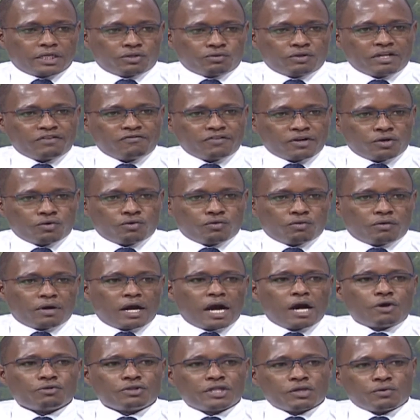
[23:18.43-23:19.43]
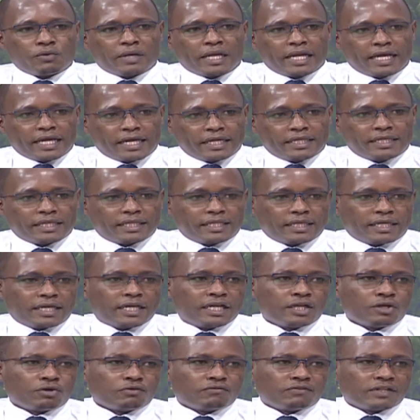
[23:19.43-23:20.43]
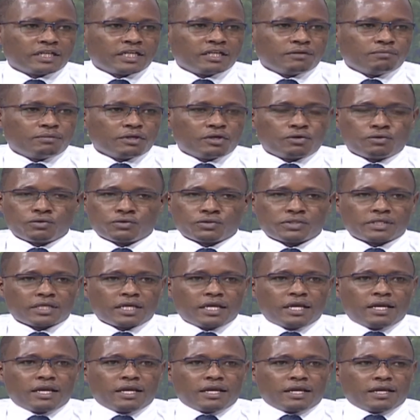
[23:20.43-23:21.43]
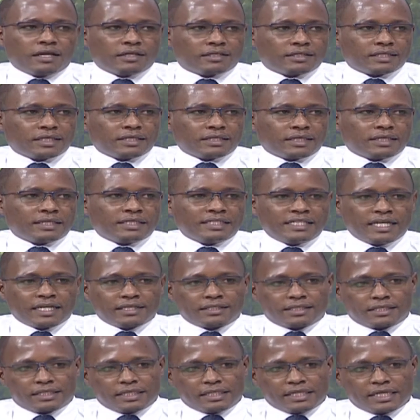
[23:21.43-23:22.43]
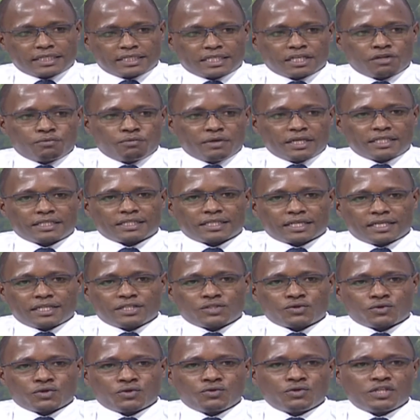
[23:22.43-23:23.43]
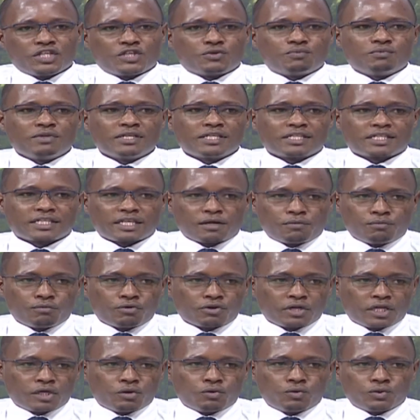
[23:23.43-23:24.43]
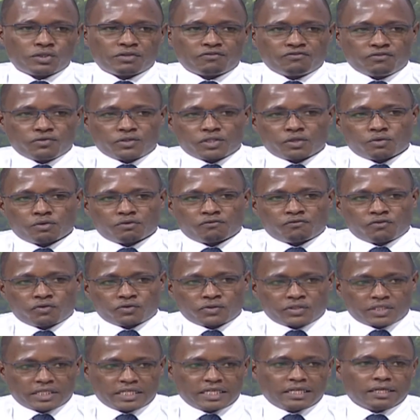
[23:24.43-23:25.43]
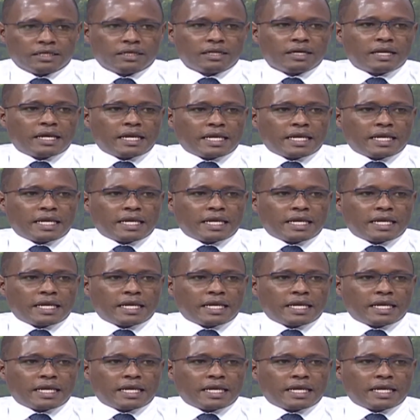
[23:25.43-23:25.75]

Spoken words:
You never know how they will end at the end of the day, because it just doesn't make sense when you dismiss somebody whose future you have not seen,